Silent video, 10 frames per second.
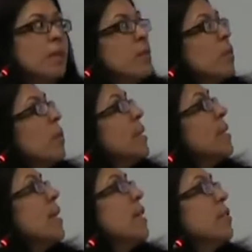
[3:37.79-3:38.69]
So what
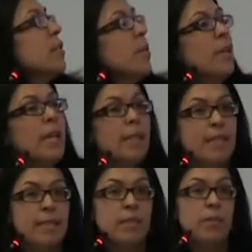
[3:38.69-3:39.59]
did I do?
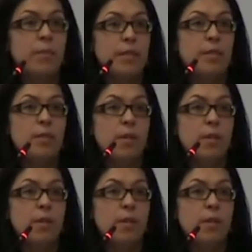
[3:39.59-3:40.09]
This is the research